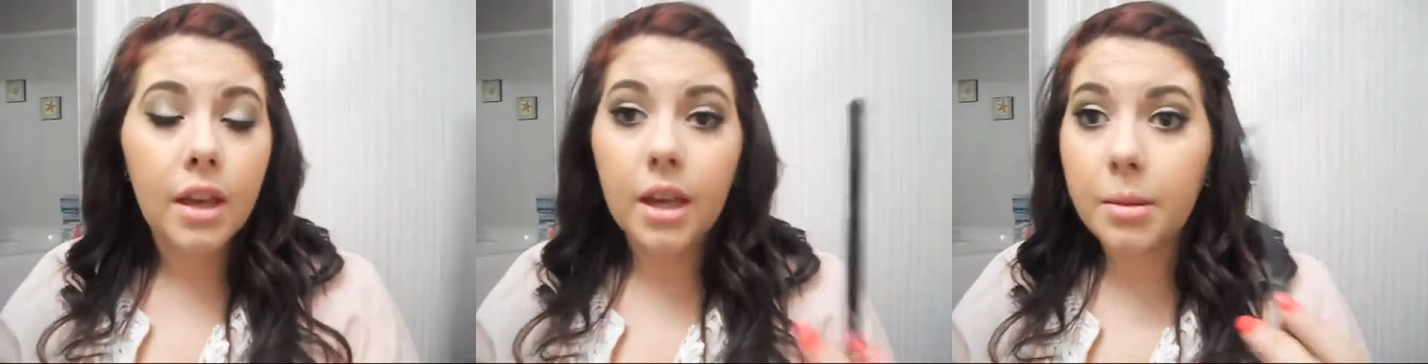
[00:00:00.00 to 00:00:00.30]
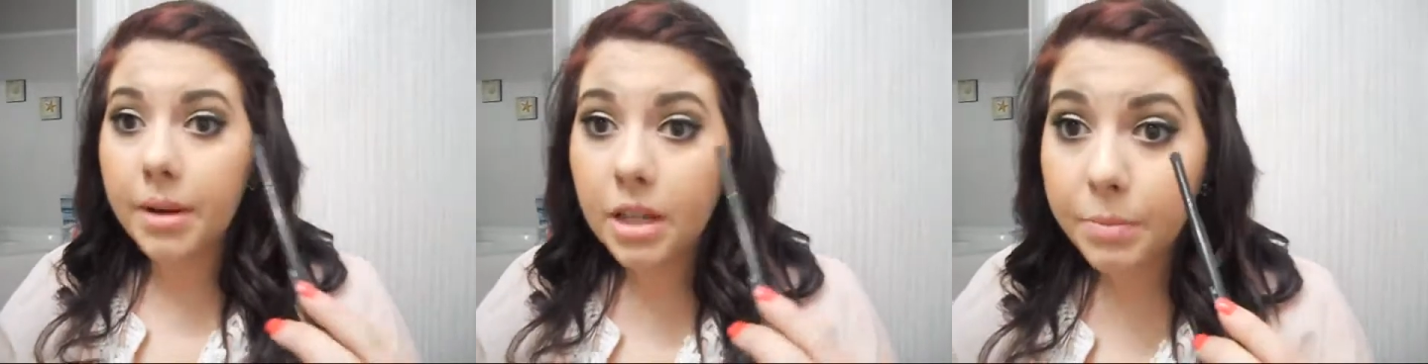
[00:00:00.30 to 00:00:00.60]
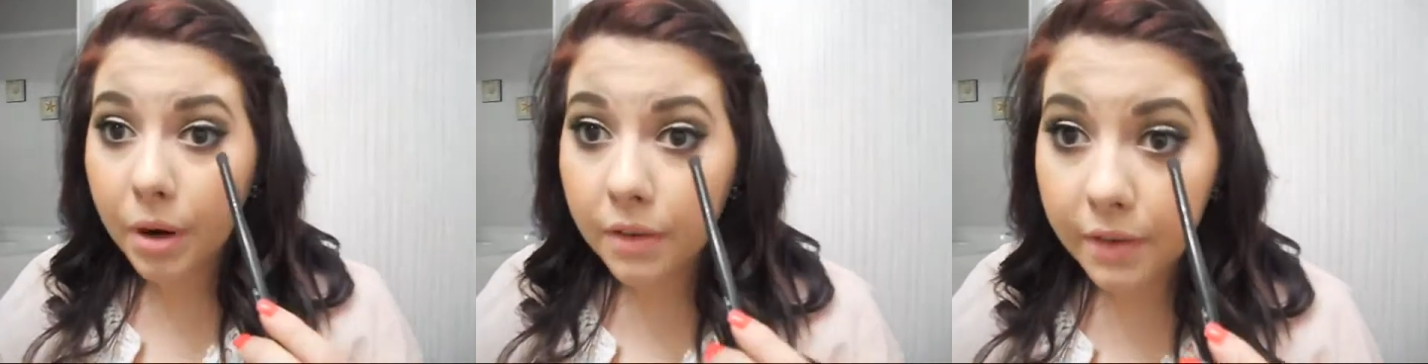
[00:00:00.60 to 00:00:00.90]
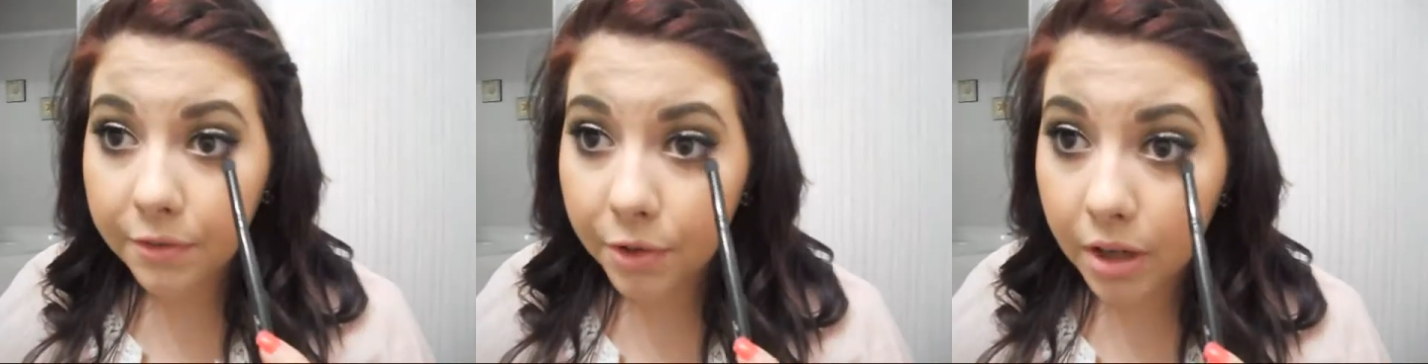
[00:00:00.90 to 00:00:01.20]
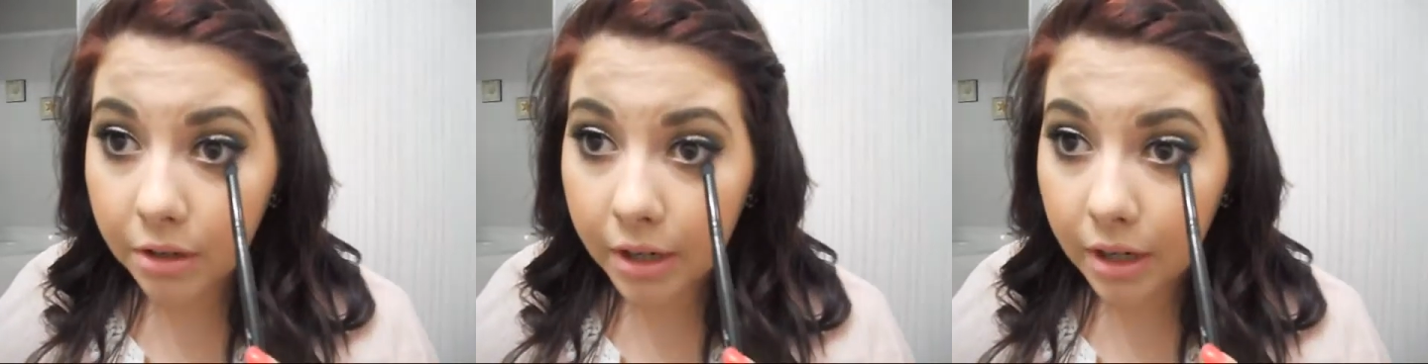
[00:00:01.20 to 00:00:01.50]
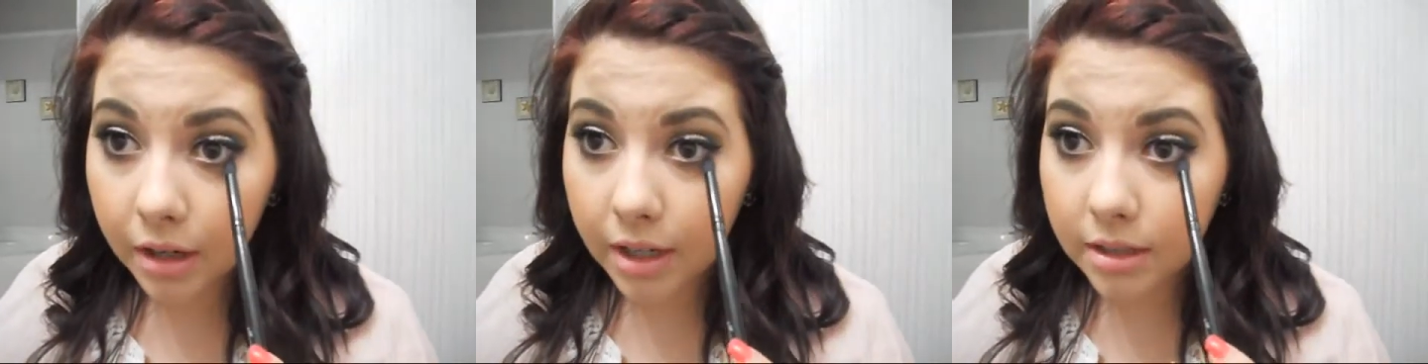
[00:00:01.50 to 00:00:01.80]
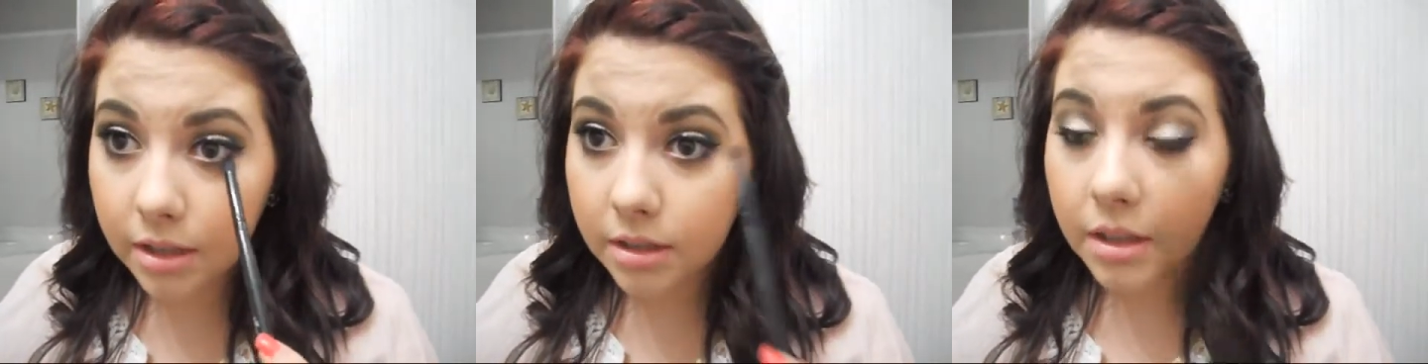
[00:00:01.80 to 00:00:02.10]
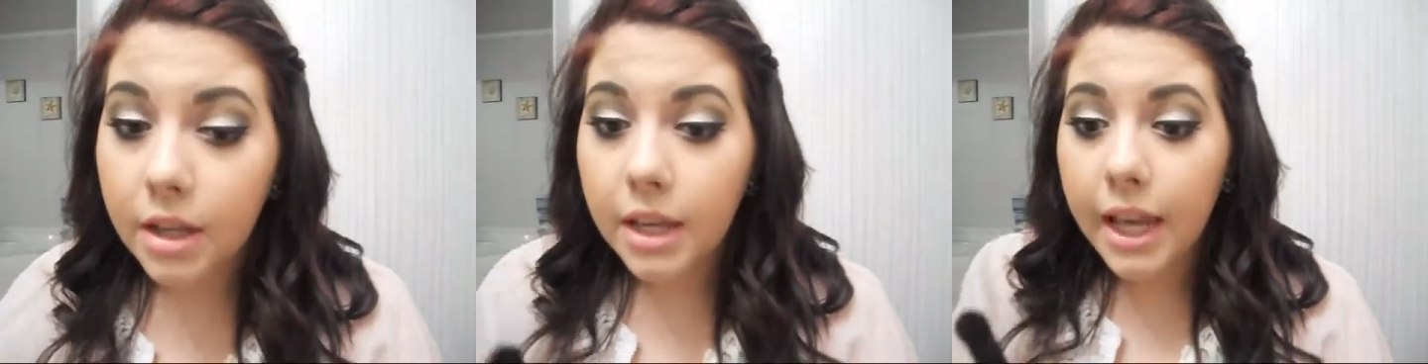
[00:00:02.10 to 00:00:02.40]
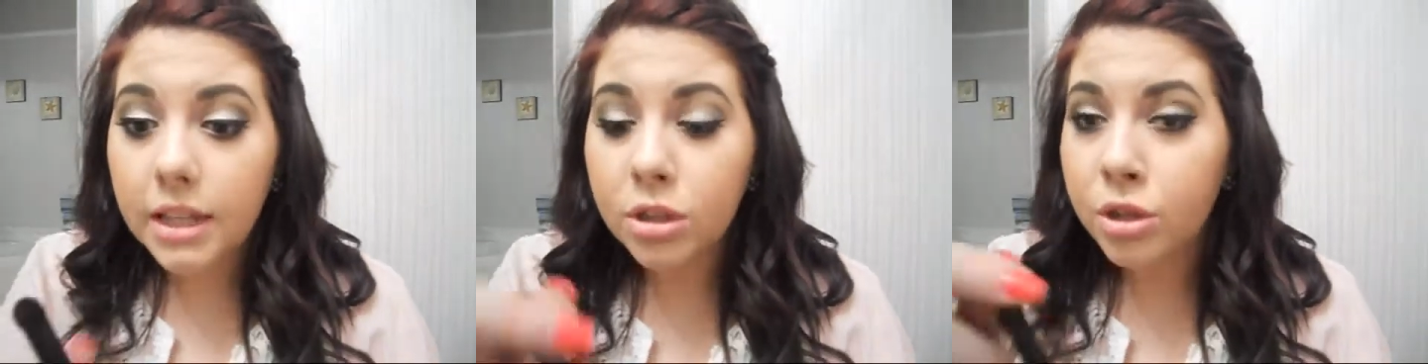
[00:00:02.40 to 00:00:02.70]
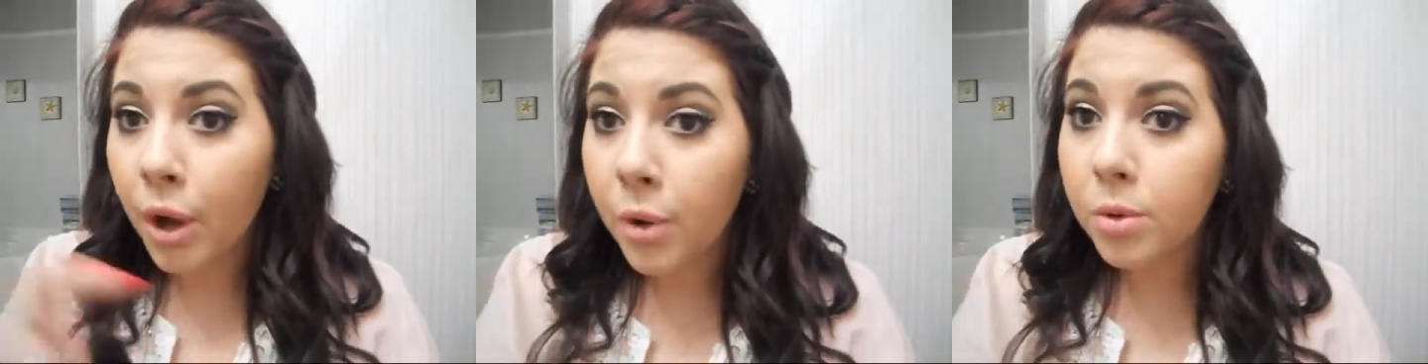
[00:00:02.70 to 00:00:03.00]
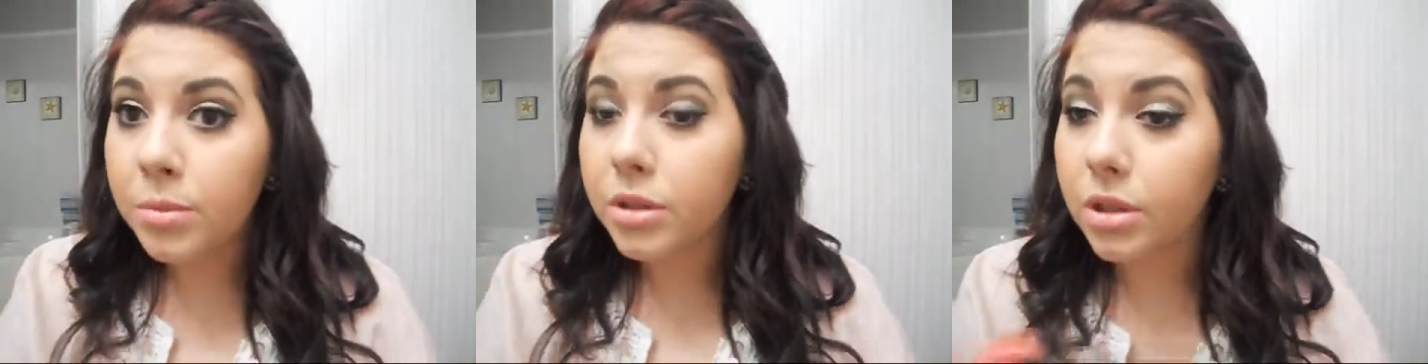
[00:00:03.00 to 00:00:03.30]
And it's perfect for under here because it's domed,